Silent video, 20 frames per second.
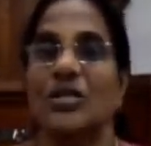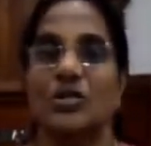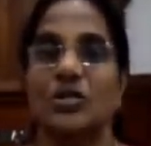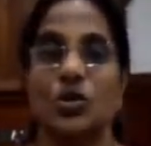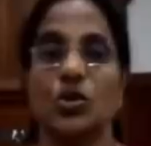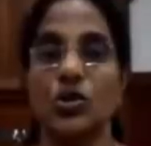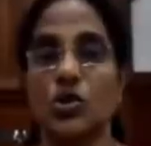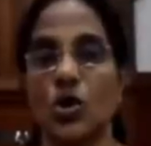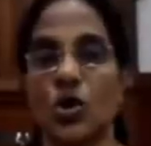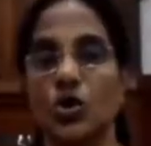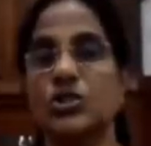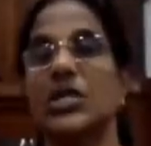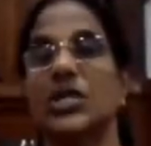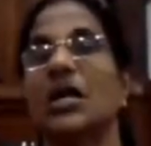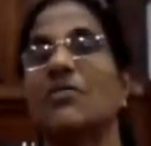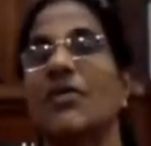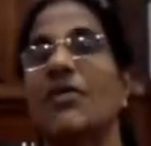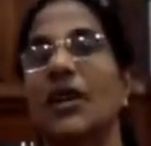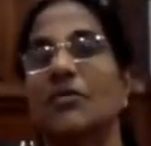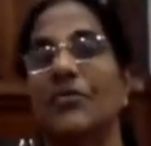So
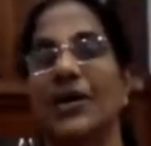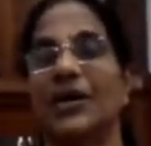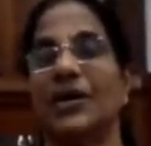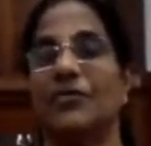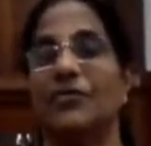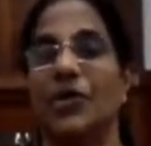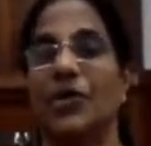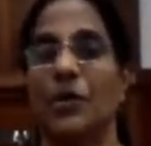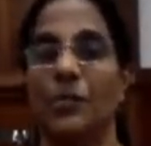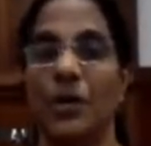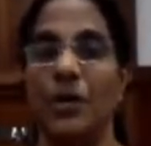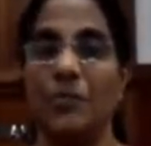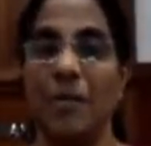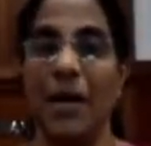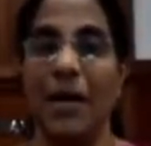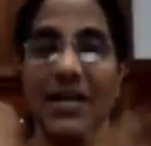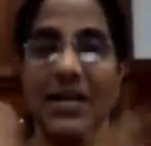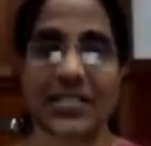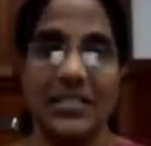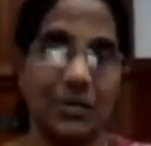social welfare will be
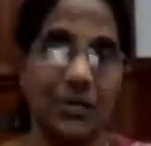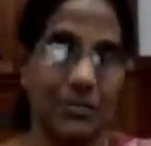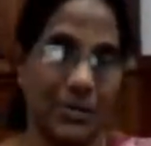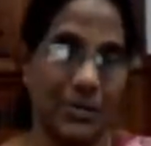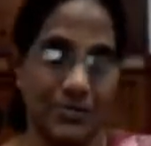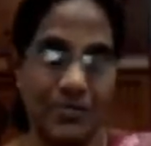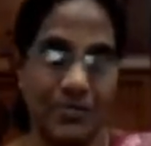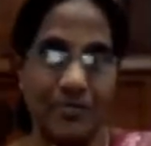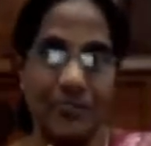maximum.